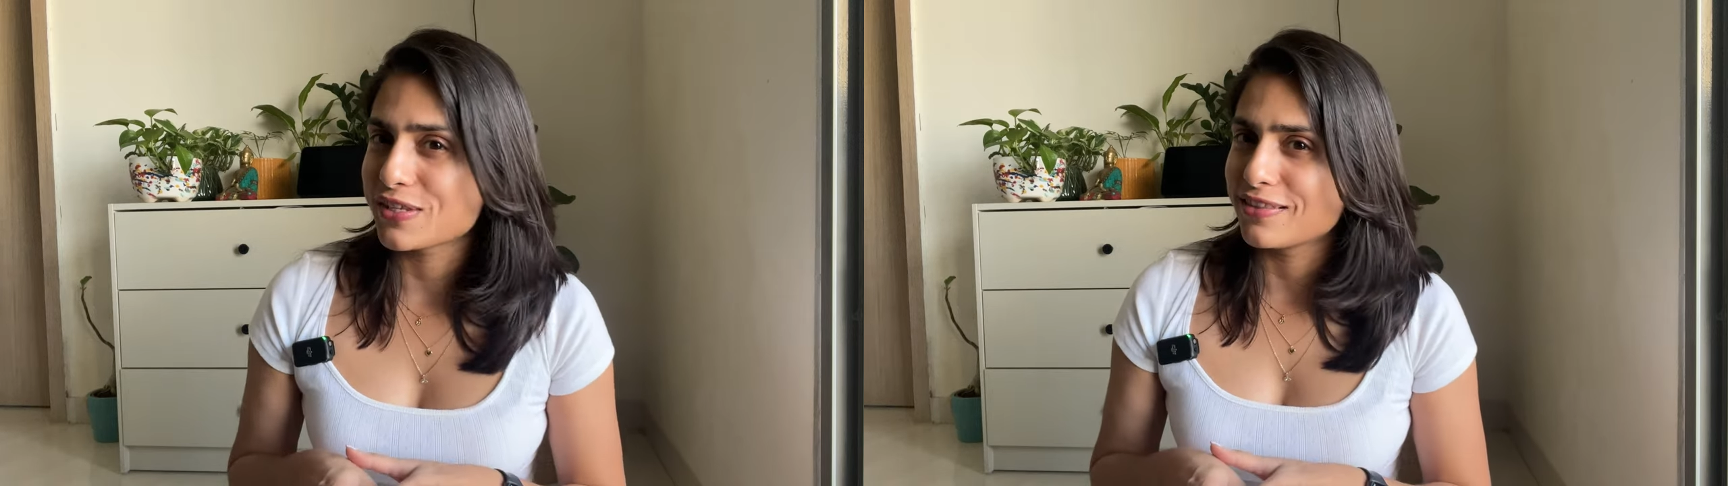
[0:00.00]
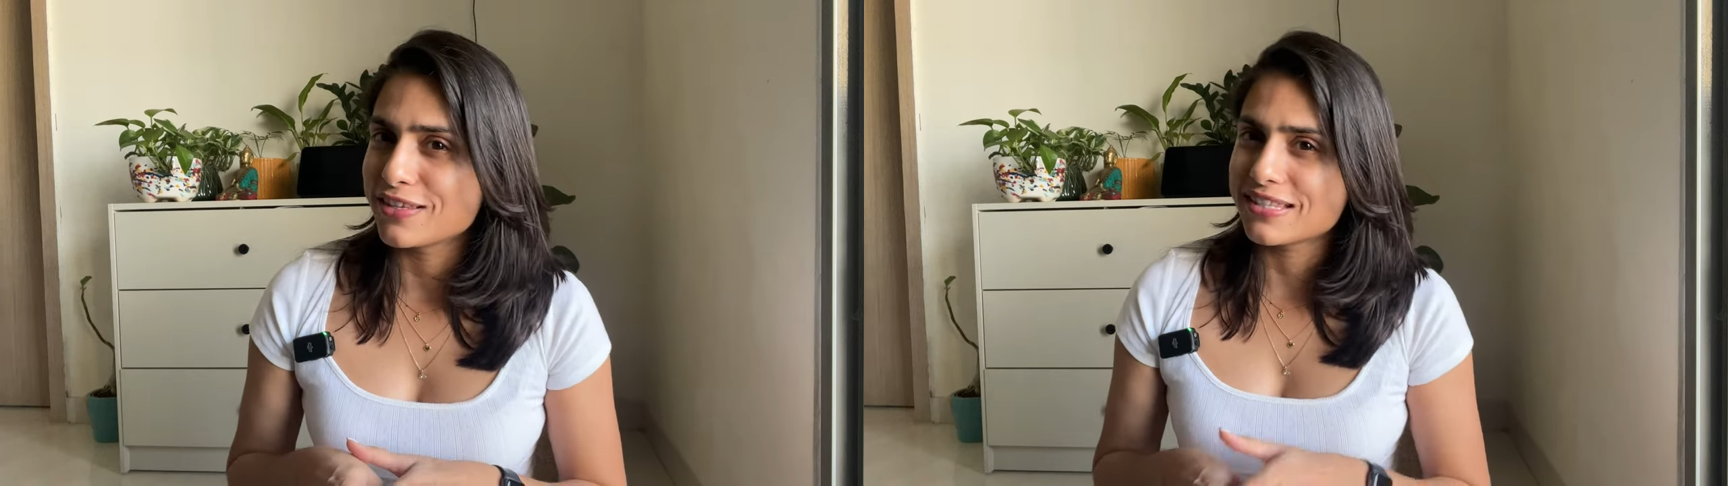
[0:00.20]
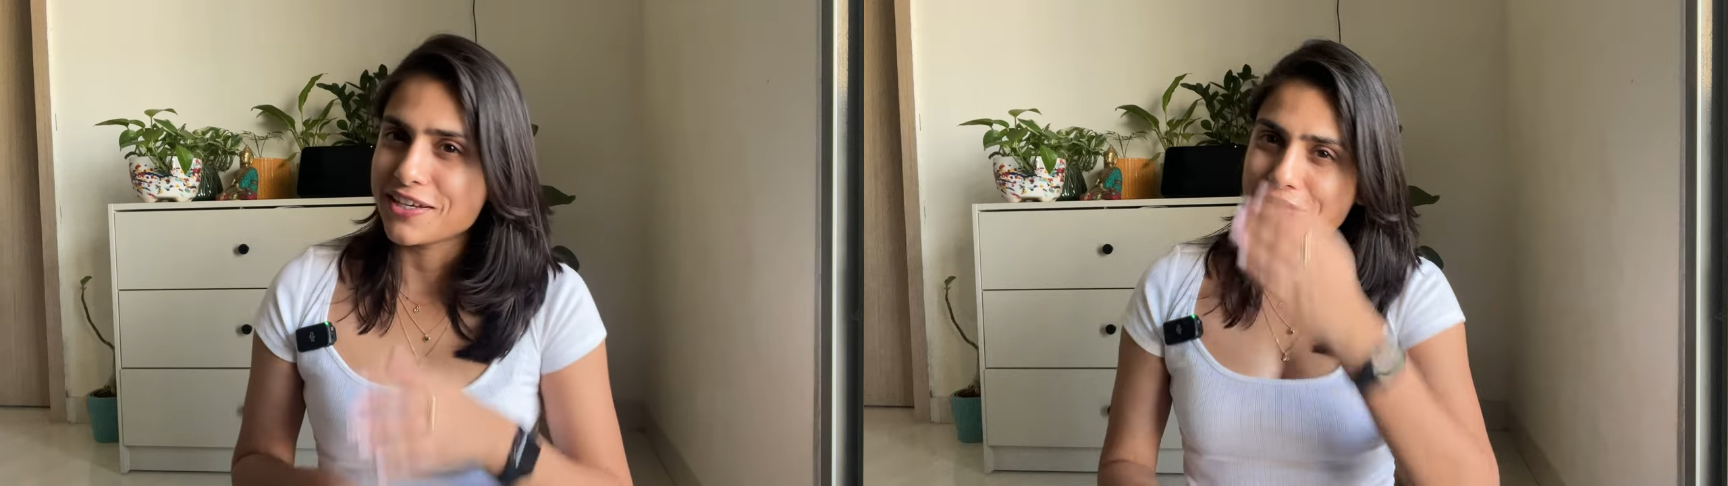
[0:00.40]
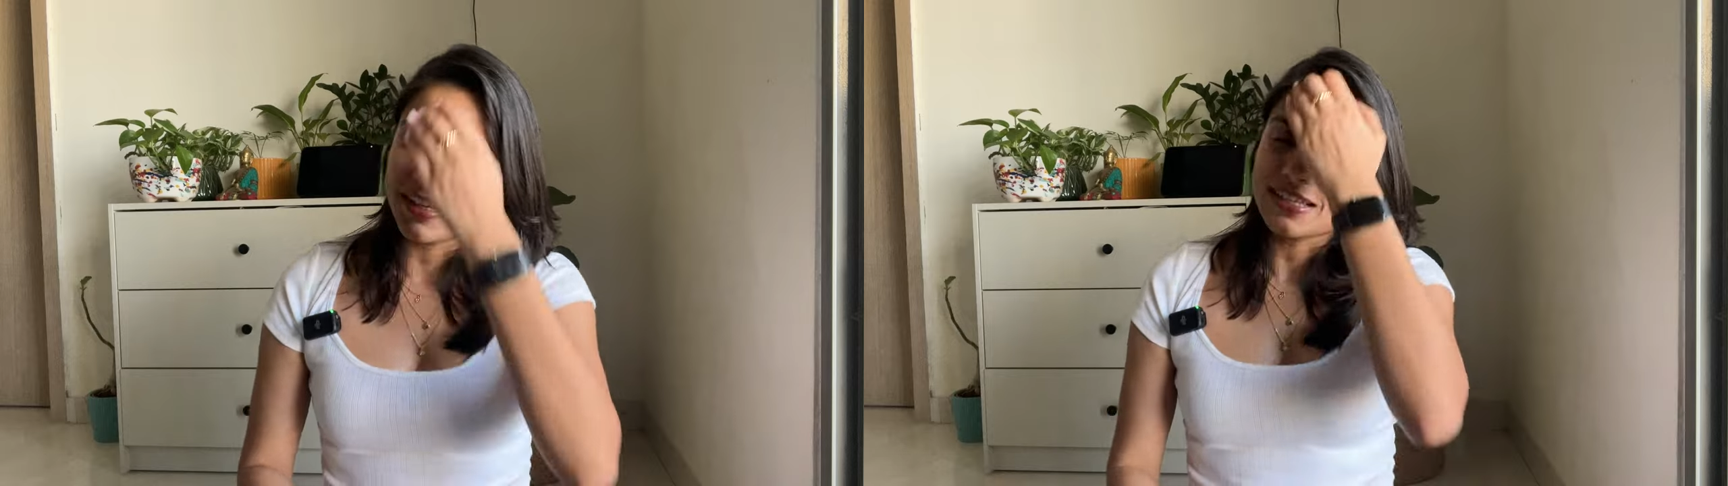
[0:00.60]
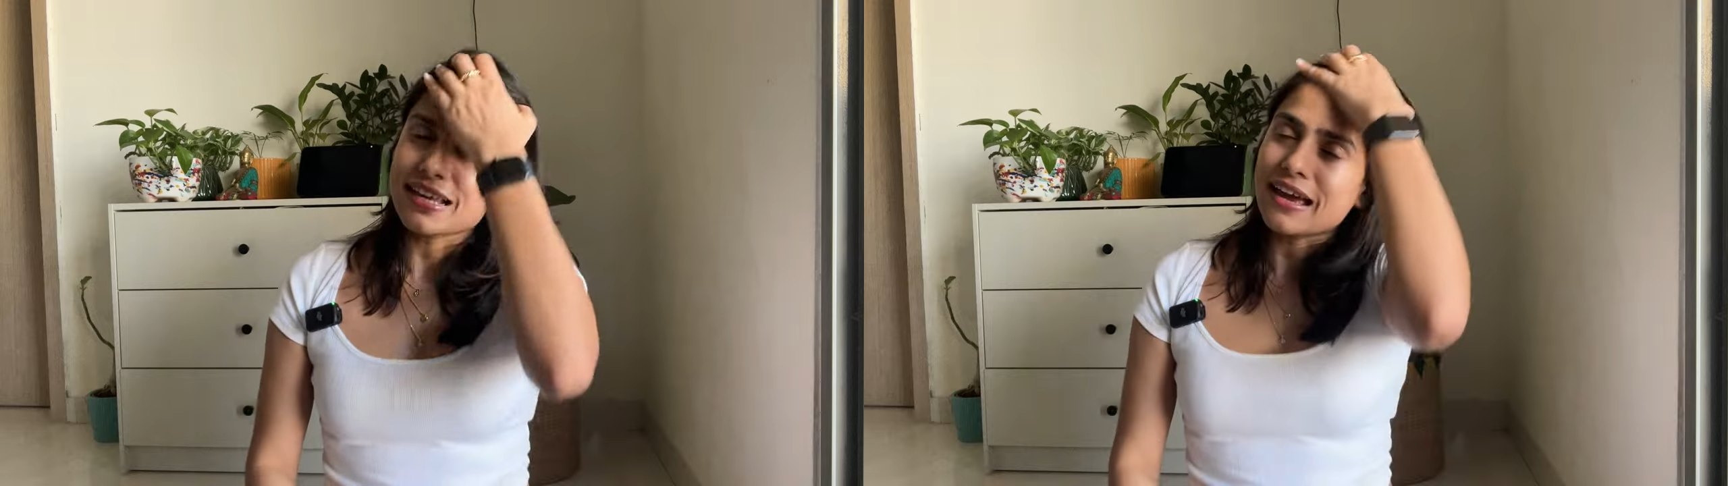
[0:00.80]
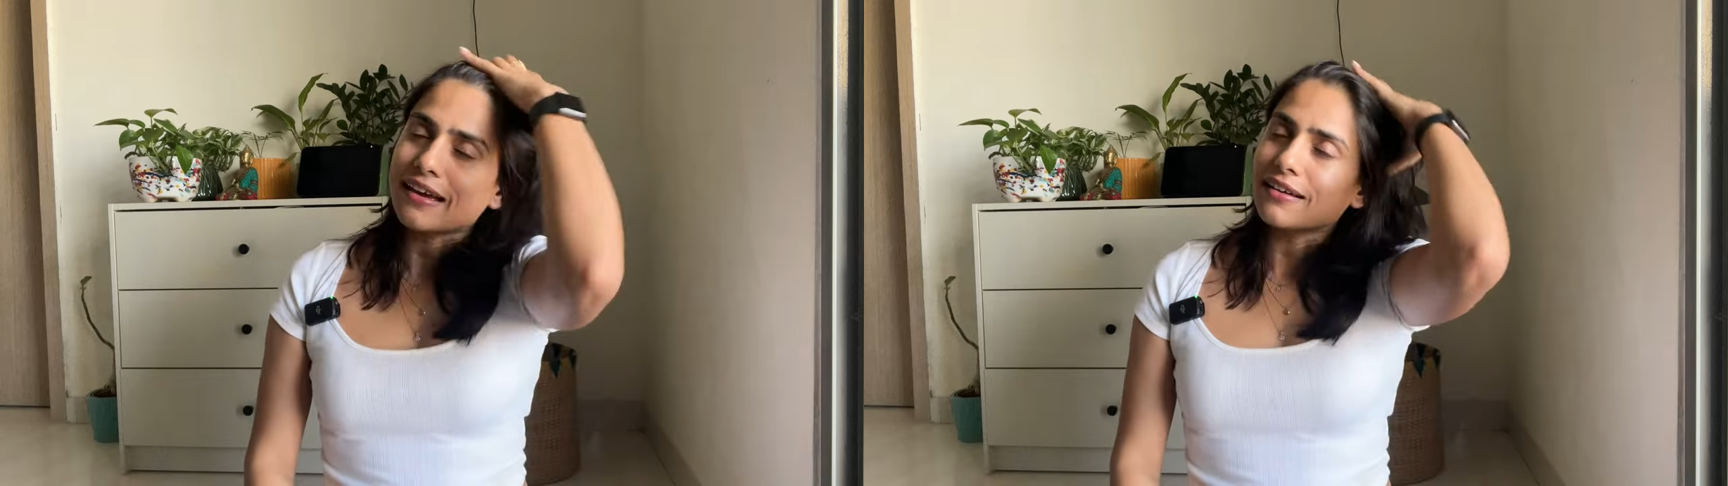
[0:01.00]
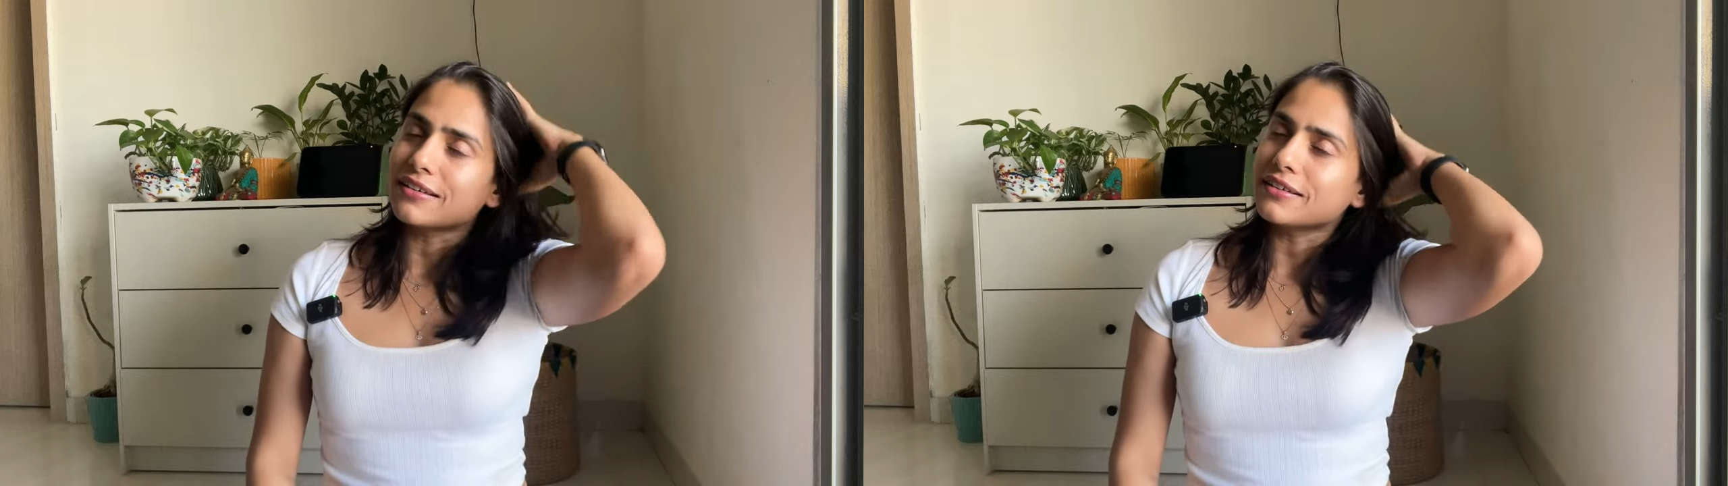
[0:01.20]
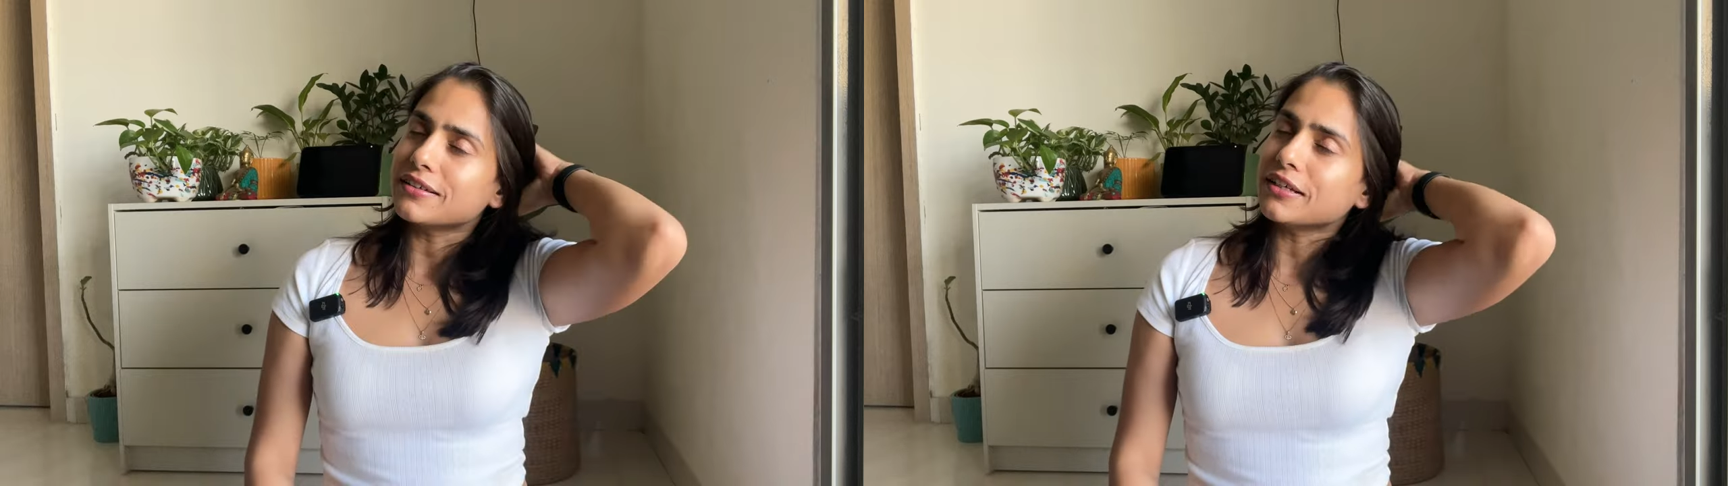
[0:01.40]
in the series and uh,